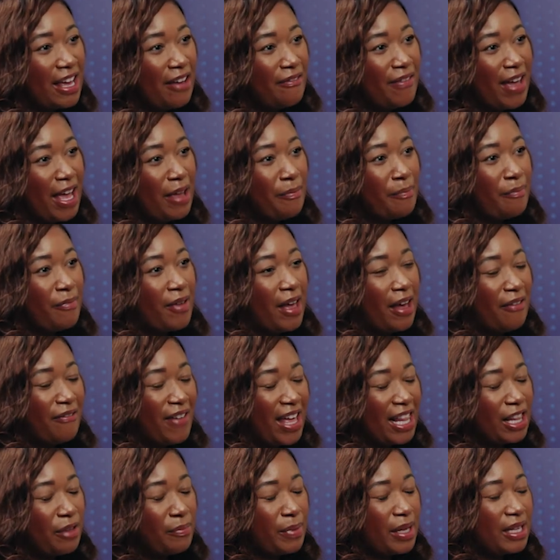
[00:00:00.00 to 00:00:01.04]

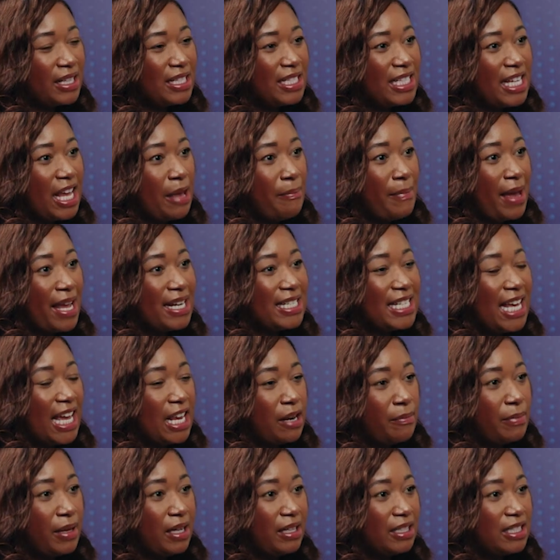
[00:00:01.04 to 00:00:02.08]
availability, and
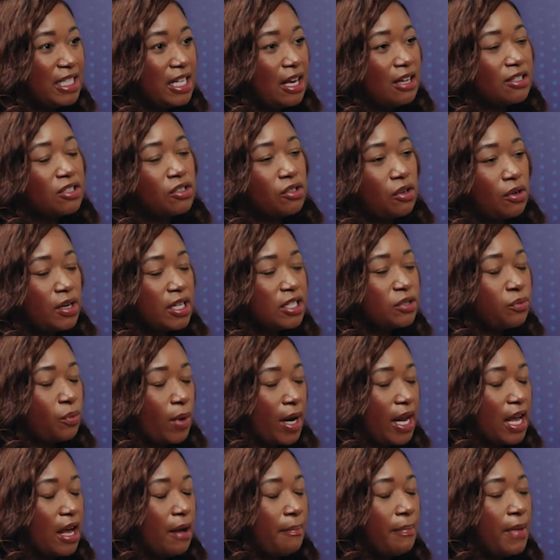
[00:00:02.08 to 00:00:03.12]
maintainability, also known as
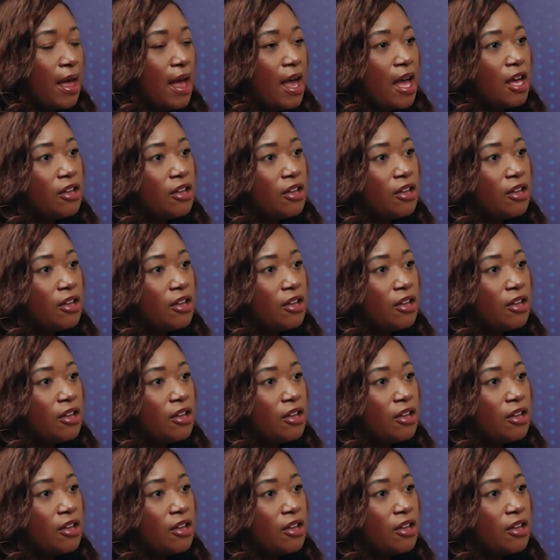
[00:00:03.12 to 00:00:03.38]
RAM.